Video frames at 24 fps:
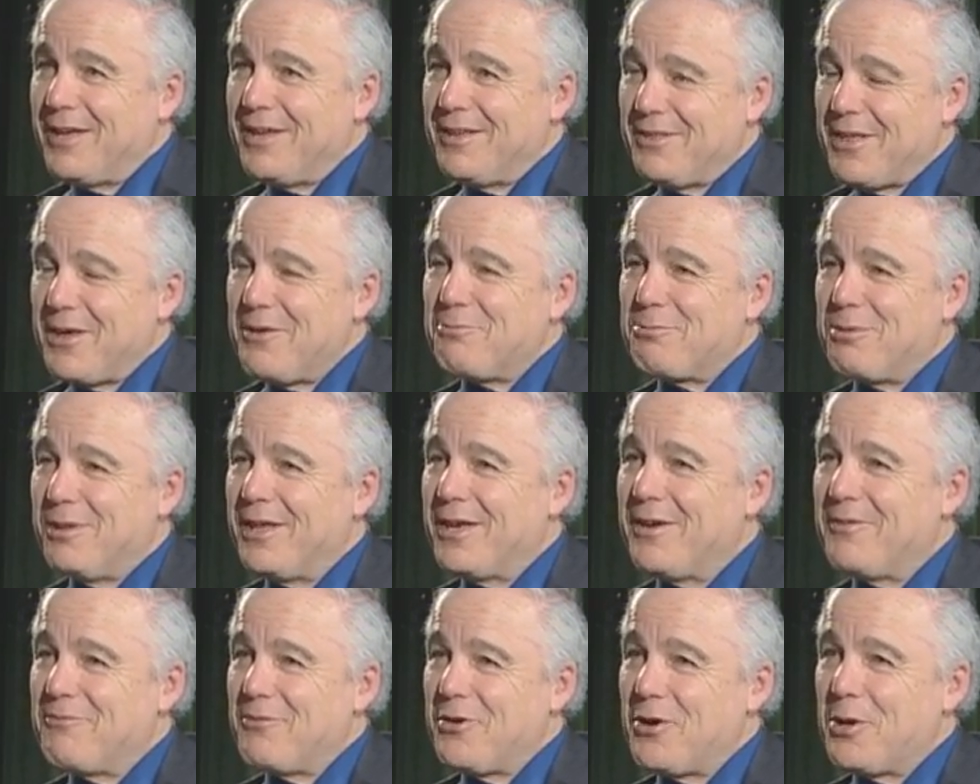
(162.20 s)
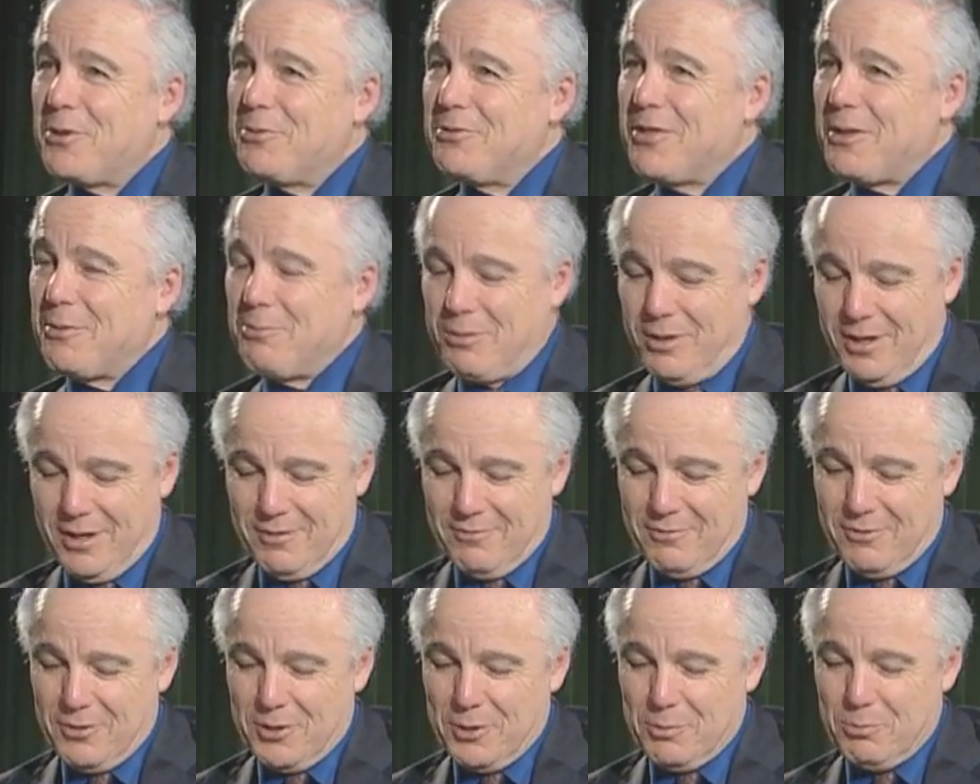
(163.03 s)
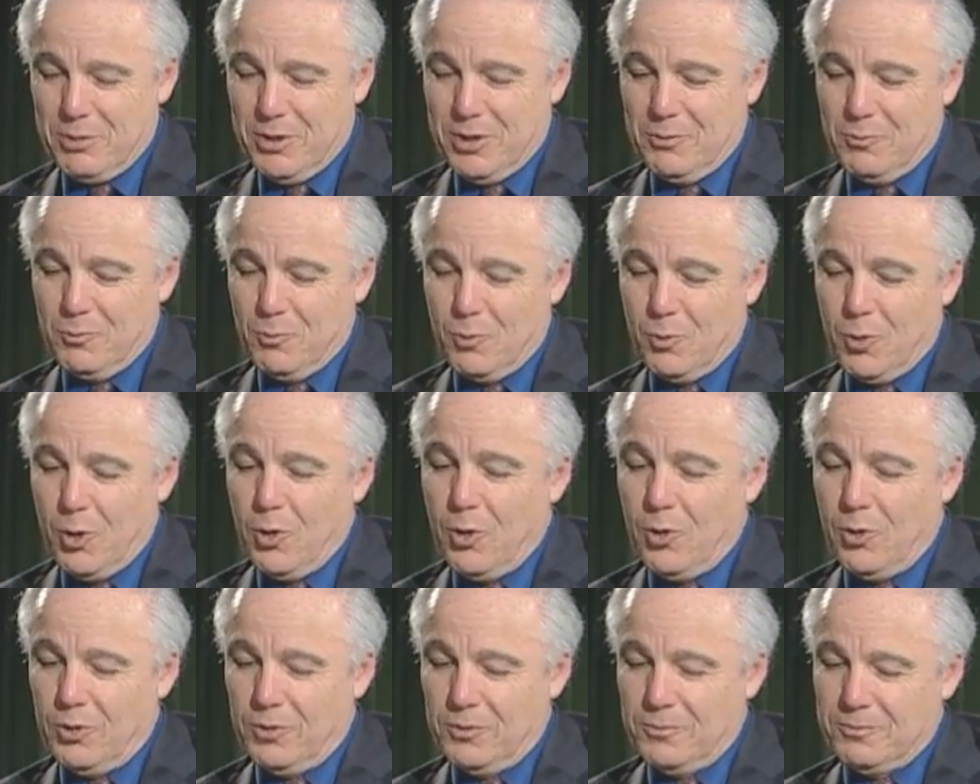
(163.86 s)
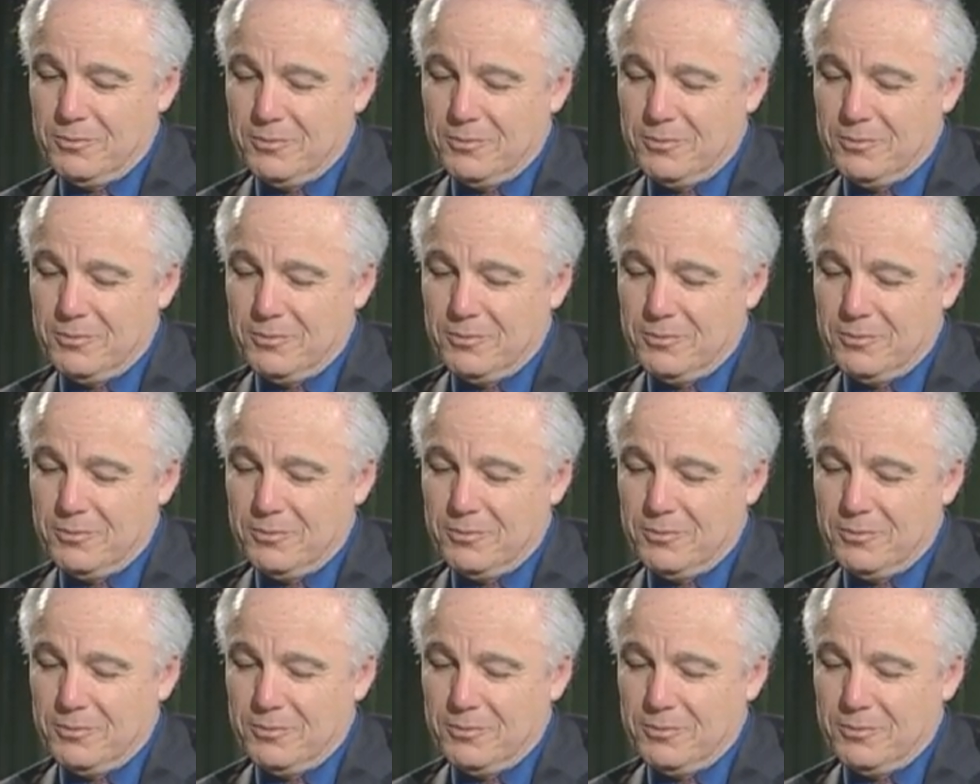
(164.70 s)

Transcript: They play a very big role.